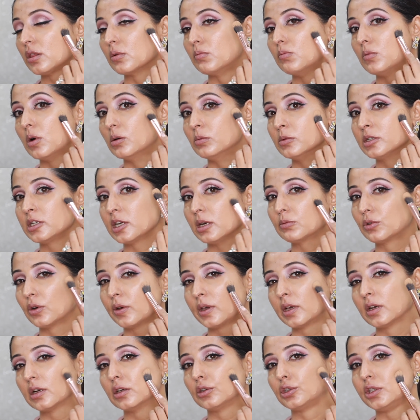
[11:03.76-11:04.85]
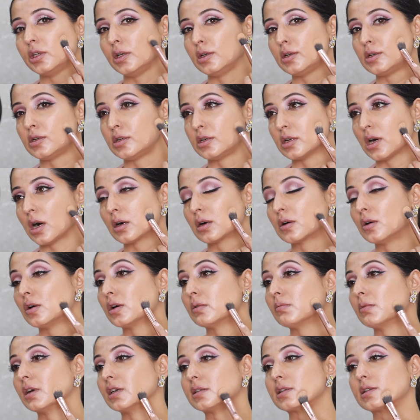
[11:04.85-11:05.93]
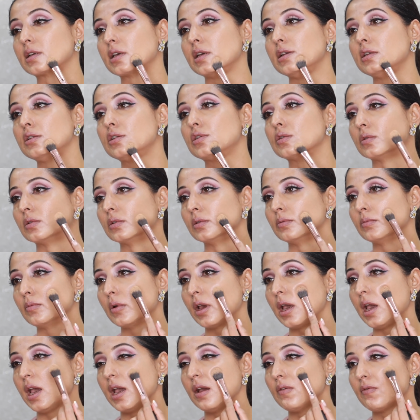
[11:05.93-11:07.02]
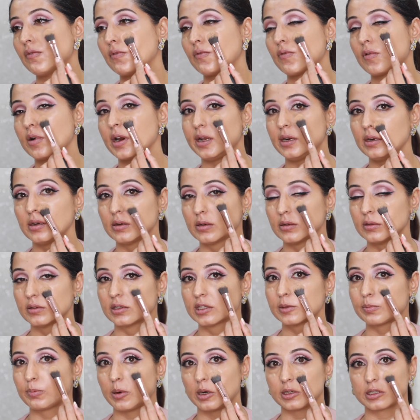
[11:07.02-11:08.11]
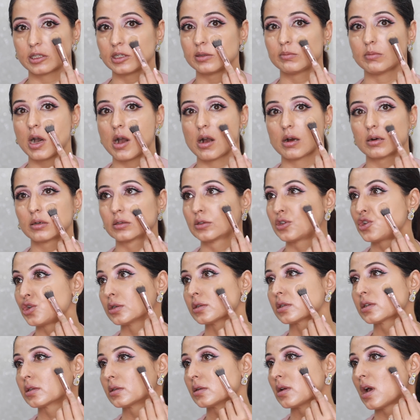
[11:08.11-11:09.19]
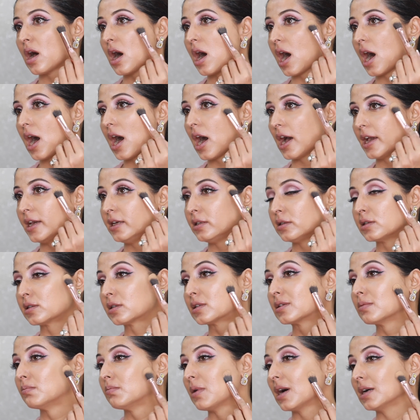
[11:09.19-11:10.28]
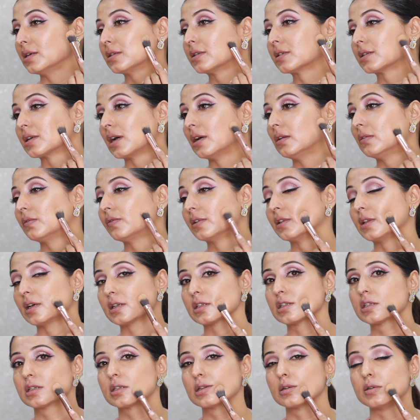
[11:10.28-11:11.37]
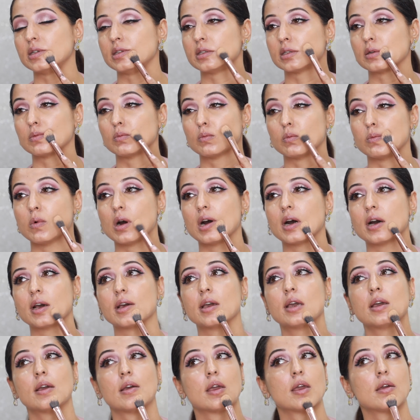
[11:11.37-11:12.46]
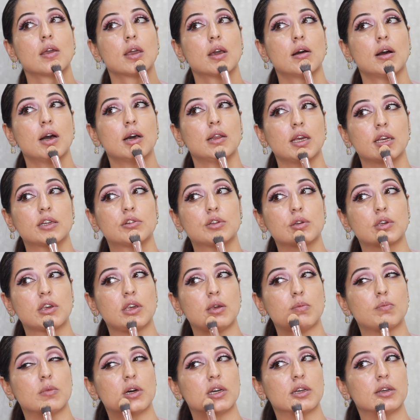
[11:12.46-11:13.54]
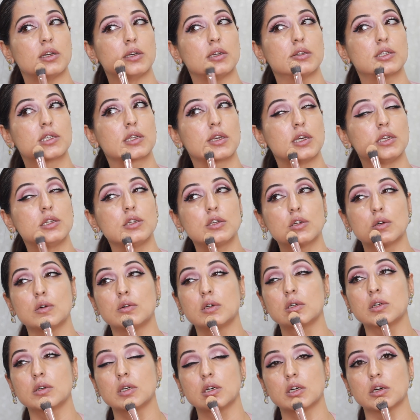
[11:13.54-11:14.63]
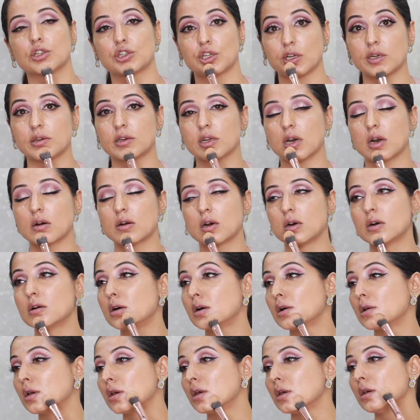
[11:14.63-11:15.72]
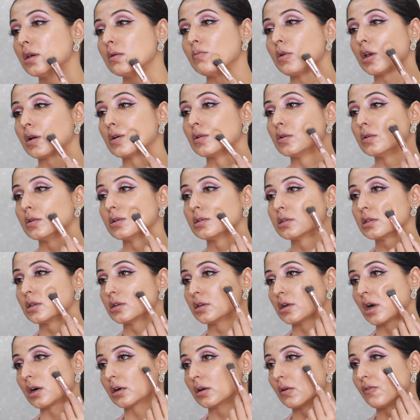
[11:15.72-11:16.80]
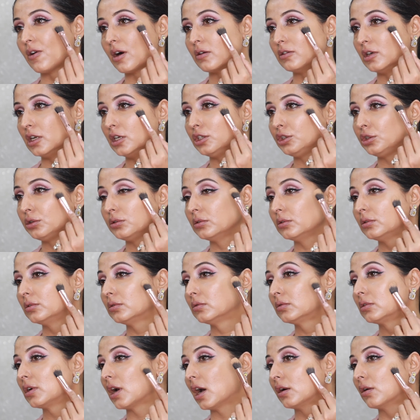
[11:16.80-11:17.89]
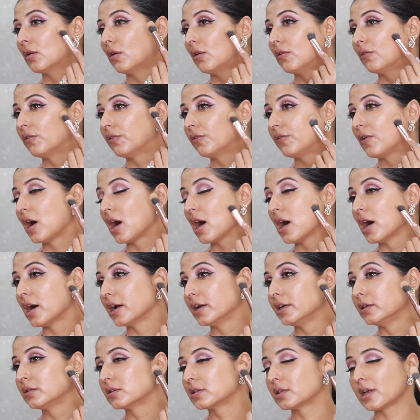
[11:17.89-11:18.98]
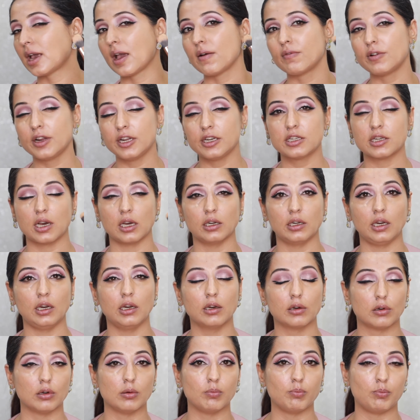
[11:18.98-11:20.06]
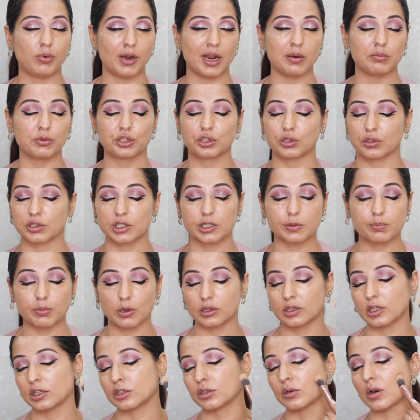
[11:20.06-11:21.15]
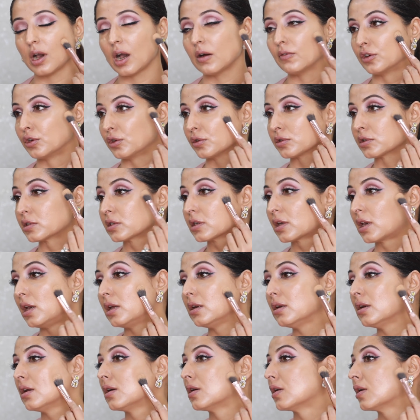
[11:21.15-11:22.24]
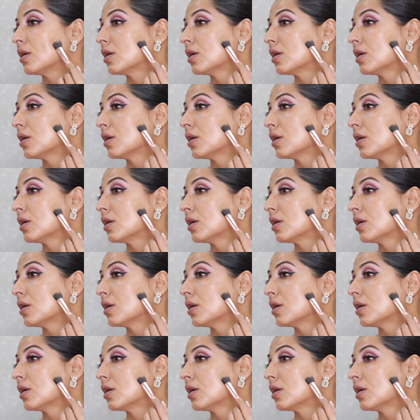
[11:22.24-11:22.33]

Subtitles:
The moment I'm going a shade darker on my skin tone, every little spot and mark just hides by itself, and that's the reason why I like to keep my skin tone a shade darker, because the darker foundation kind of hides every tiny little blemish or spot that you have on your skin.